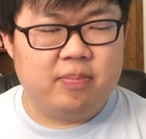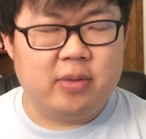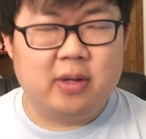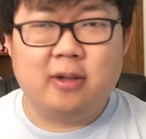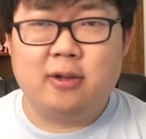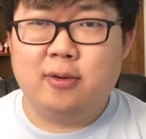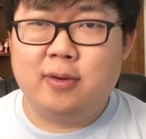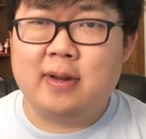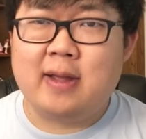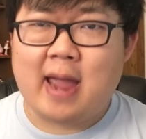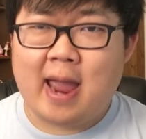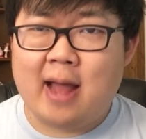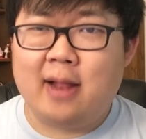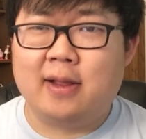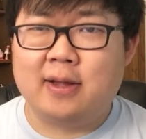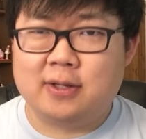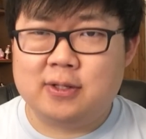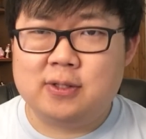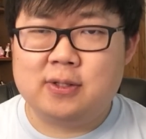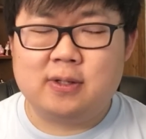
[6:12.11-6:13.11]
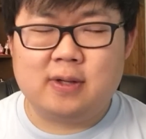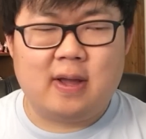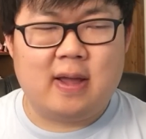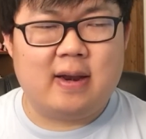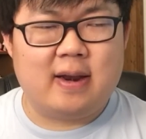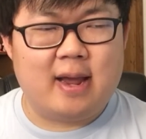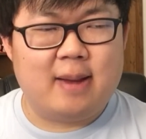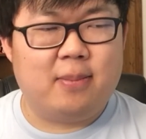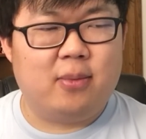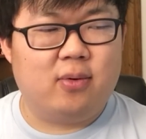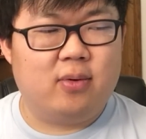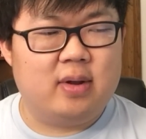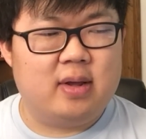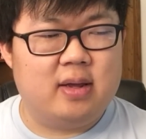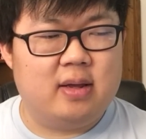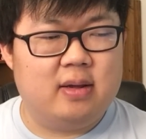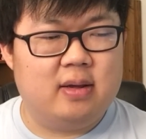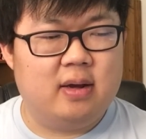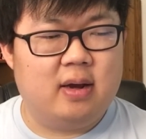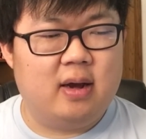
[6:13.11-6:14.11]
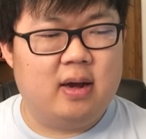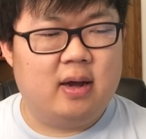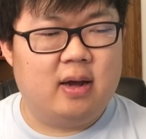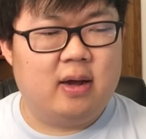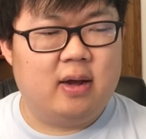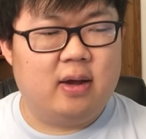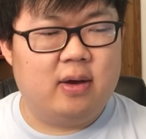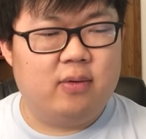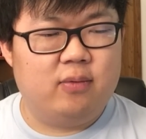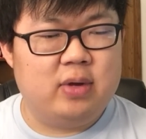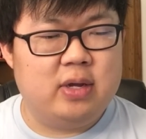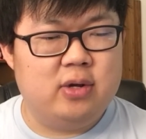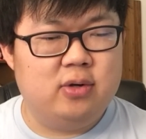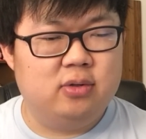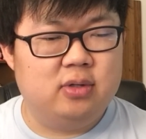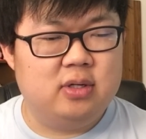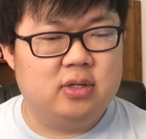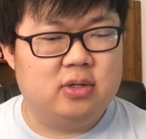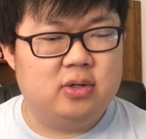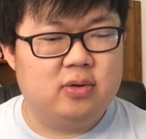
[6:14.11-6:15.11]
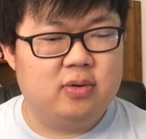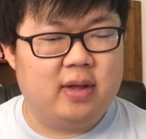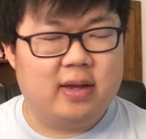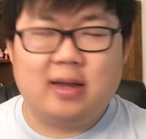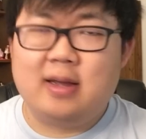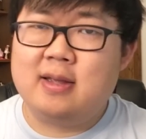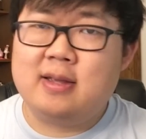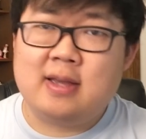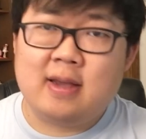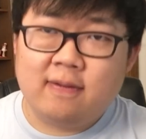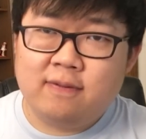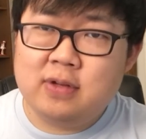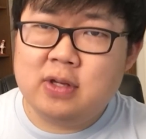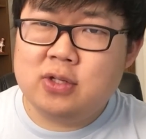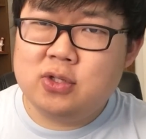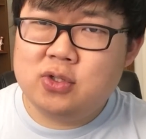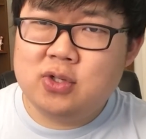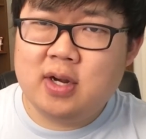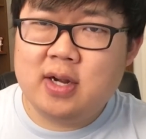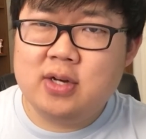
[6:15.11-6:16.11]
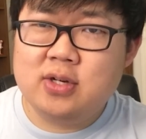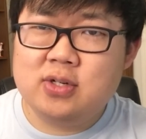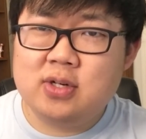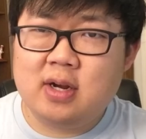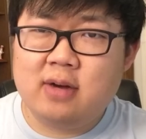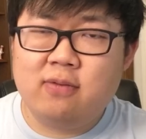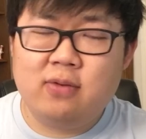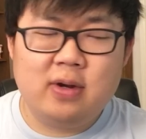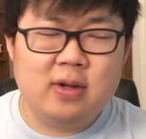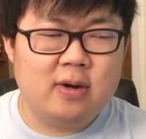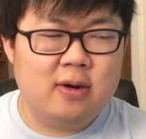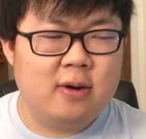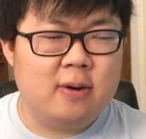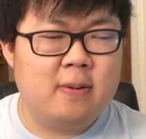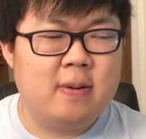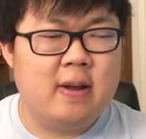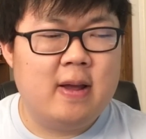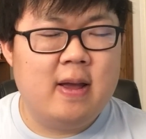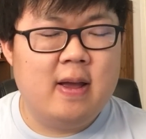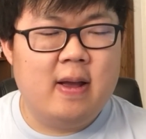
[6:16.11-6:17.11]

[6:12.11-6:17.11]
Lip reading: including Alex and Anne-Marie, we usually do like a gift exchange every year.